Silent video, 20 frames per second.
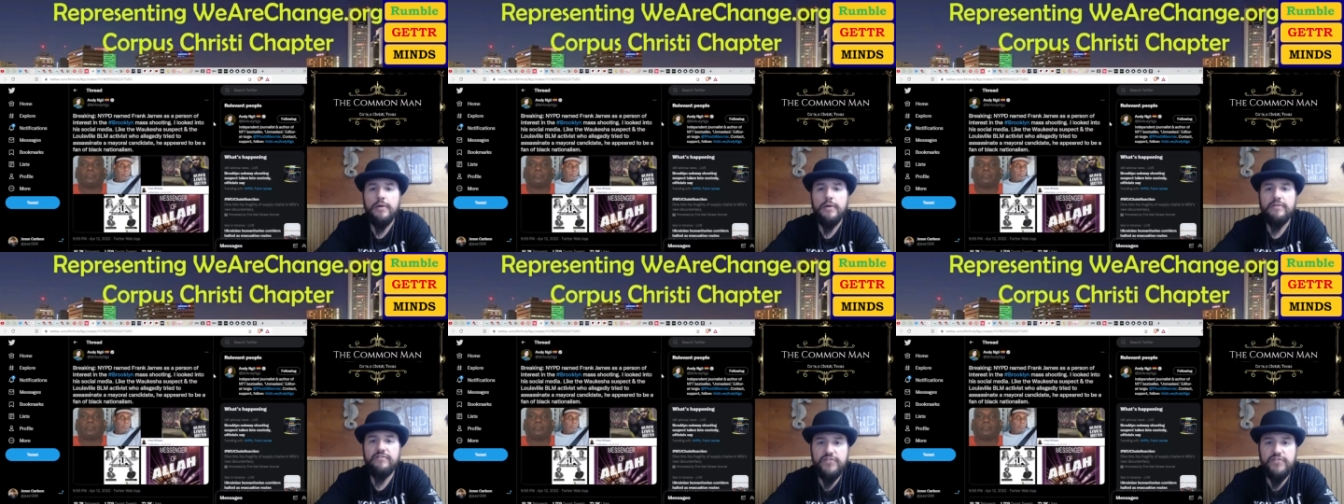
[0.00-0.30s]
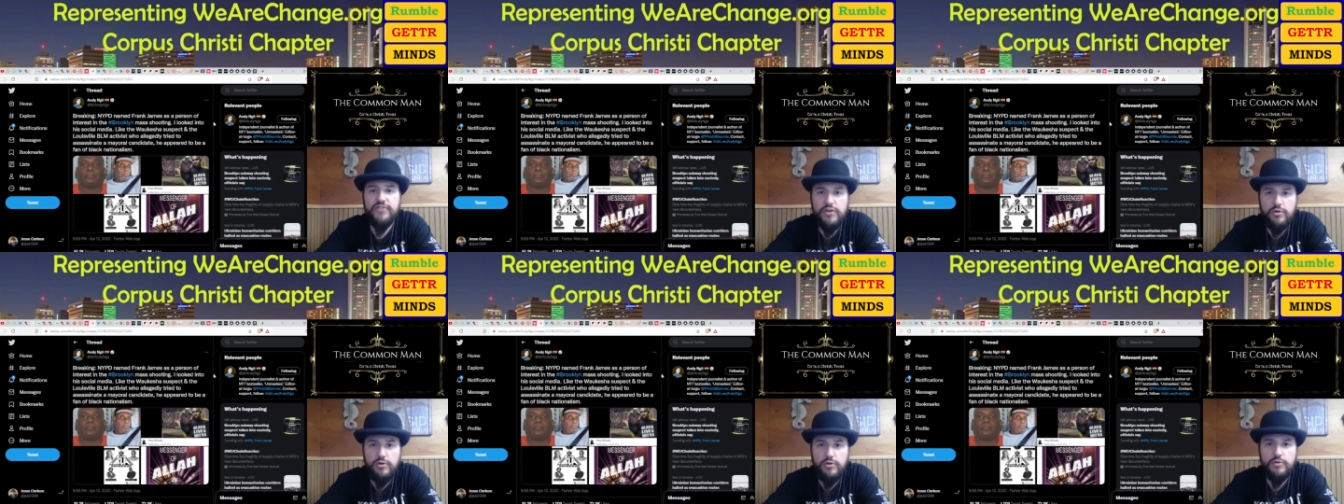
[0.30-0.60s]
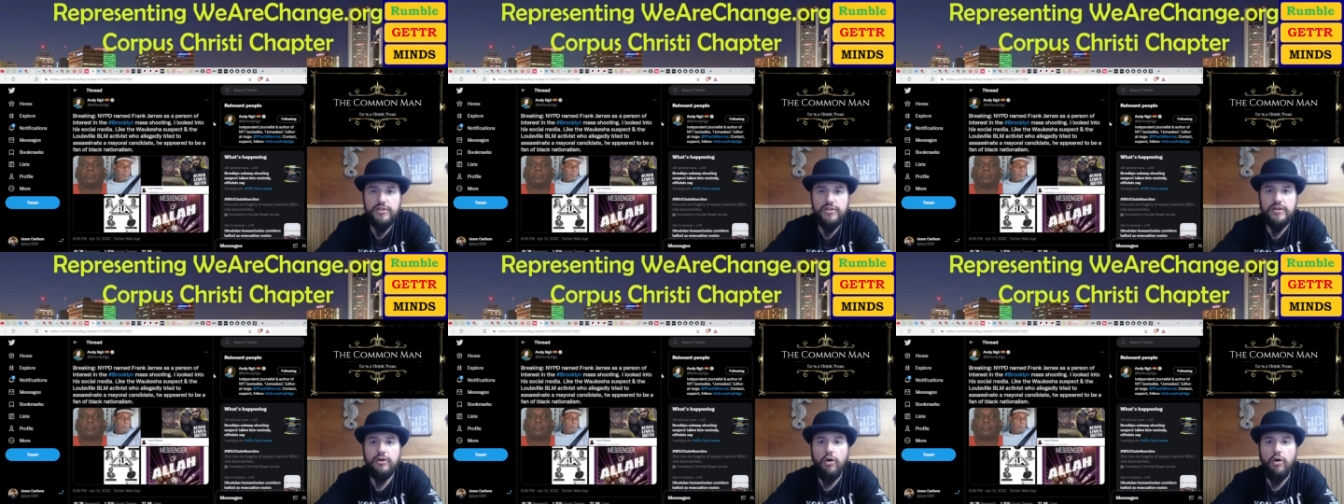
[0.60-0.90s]
few
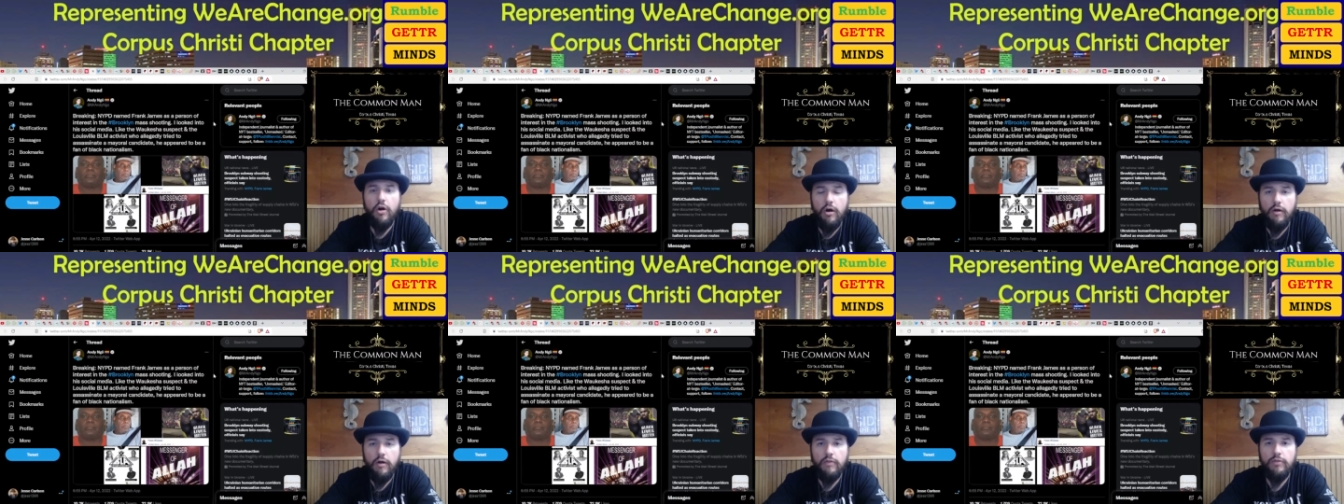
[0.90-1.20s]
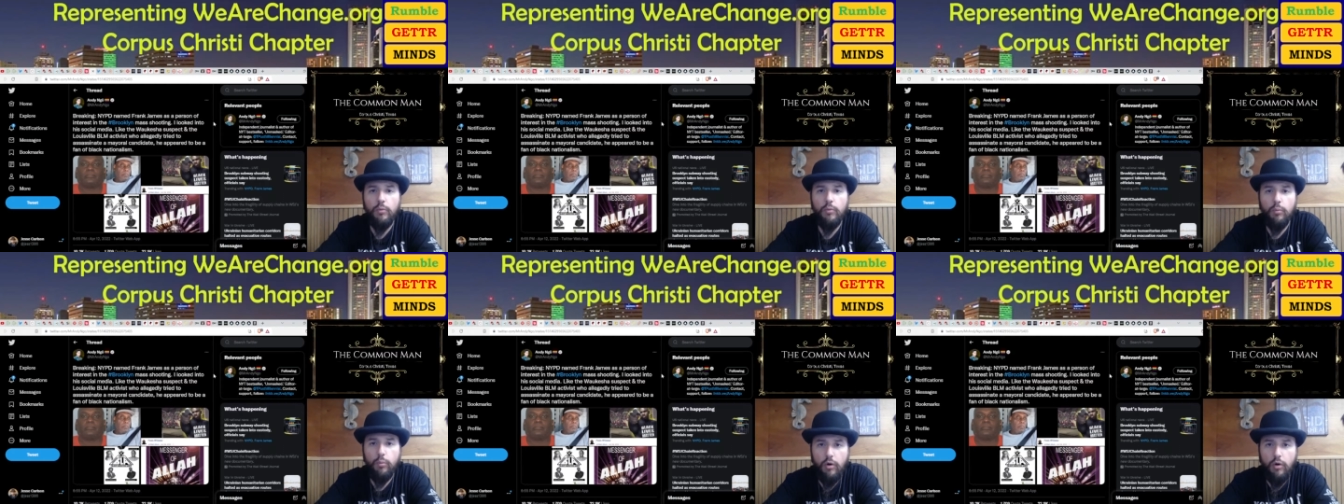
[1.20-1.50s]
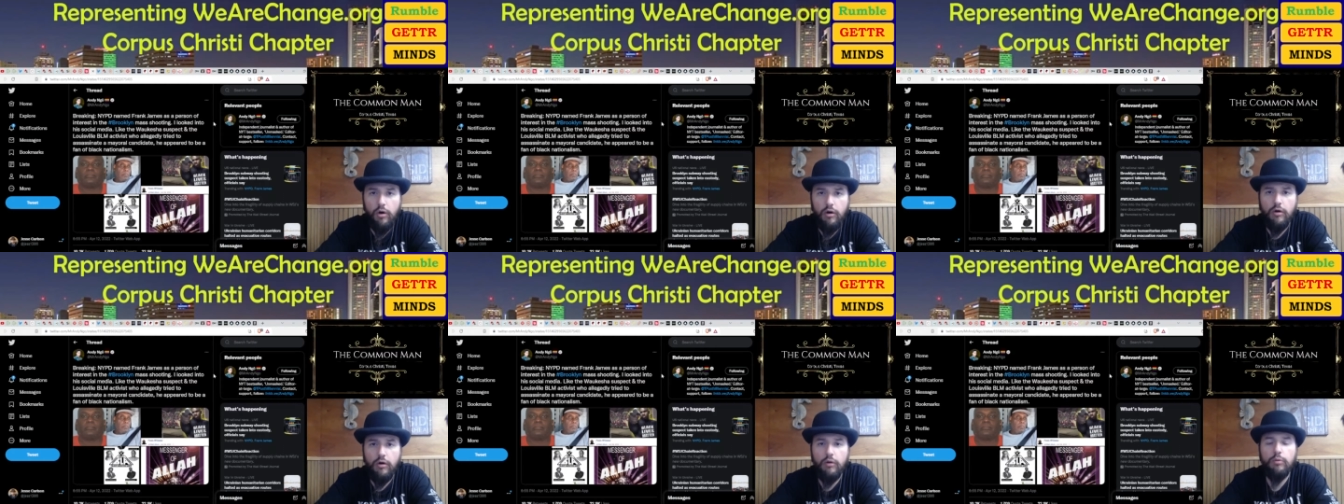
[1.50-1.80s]
that are on the
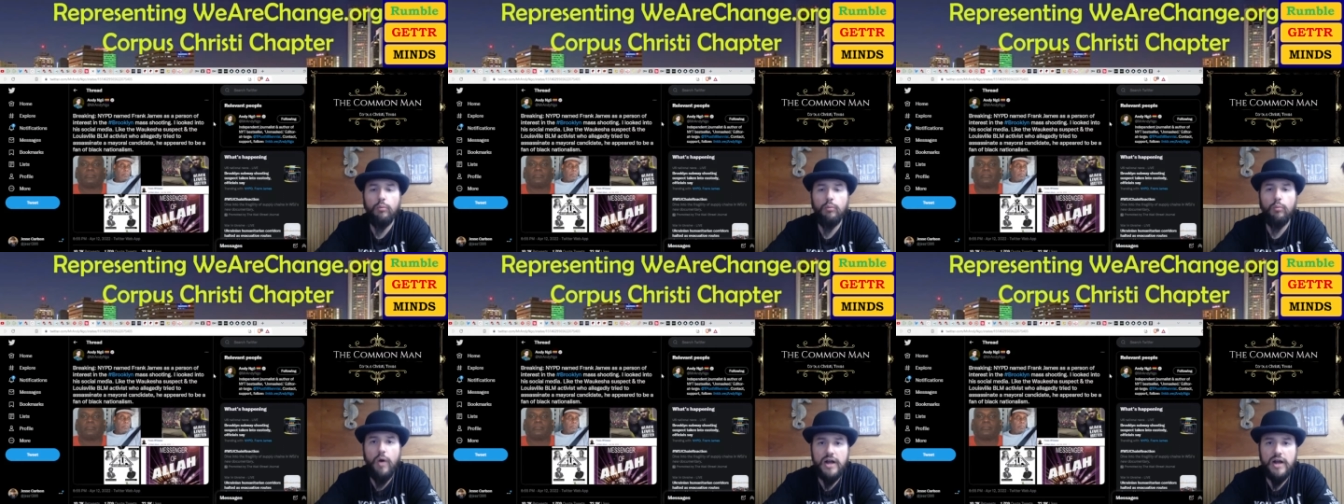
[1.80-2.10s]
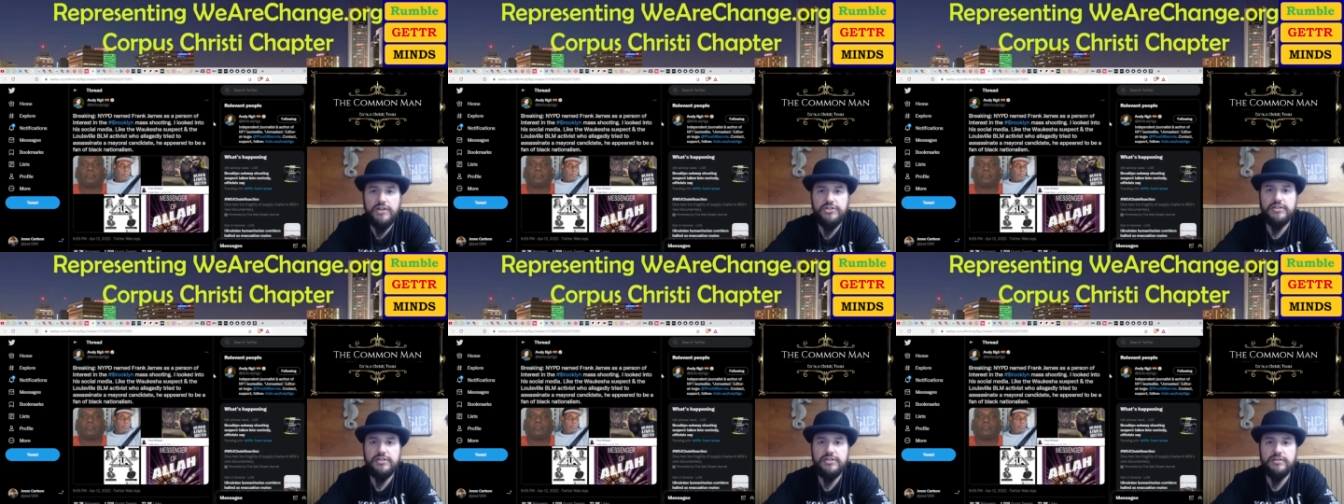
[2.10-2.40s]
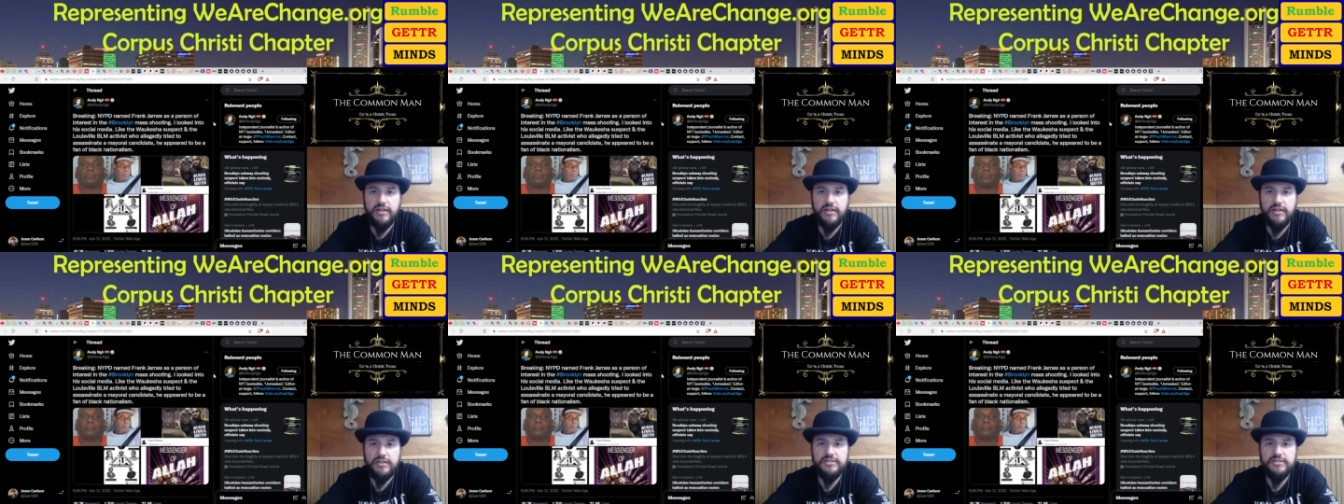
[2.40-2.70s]
wall watching
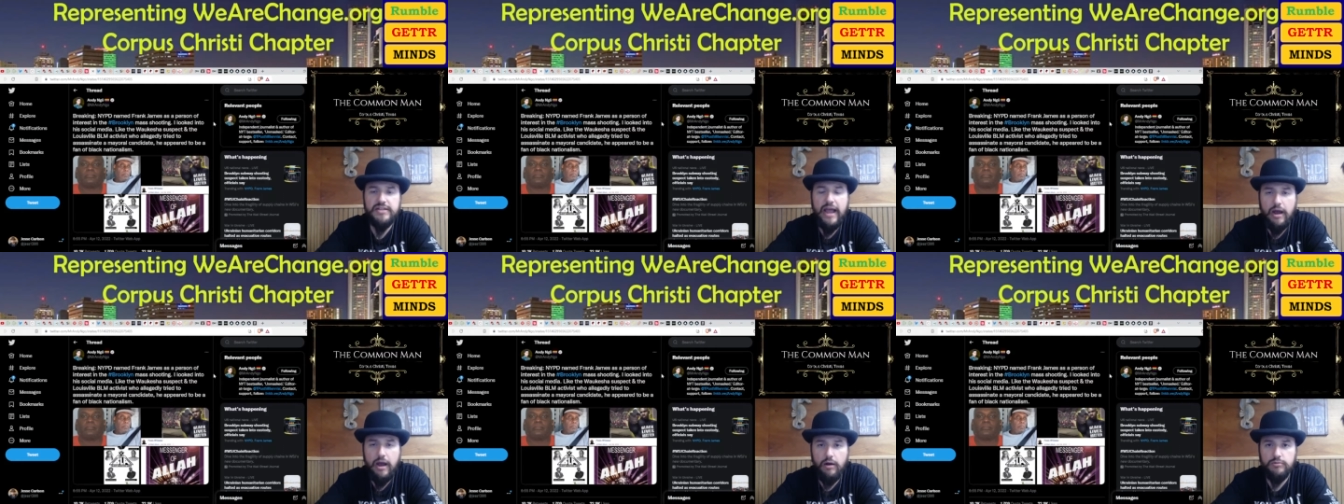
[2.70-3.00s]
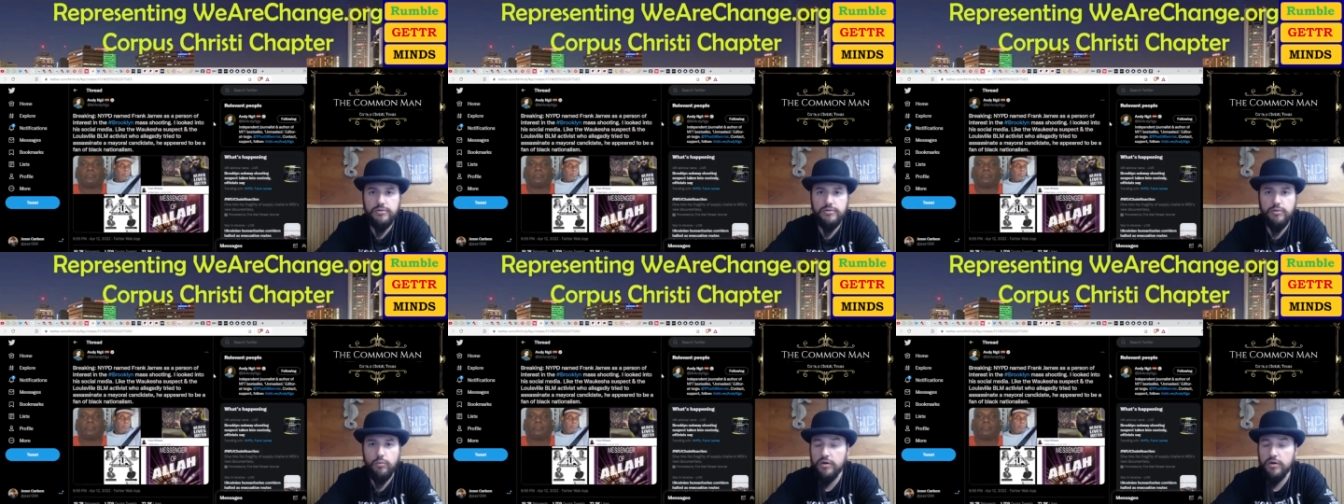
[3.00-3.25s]
things out,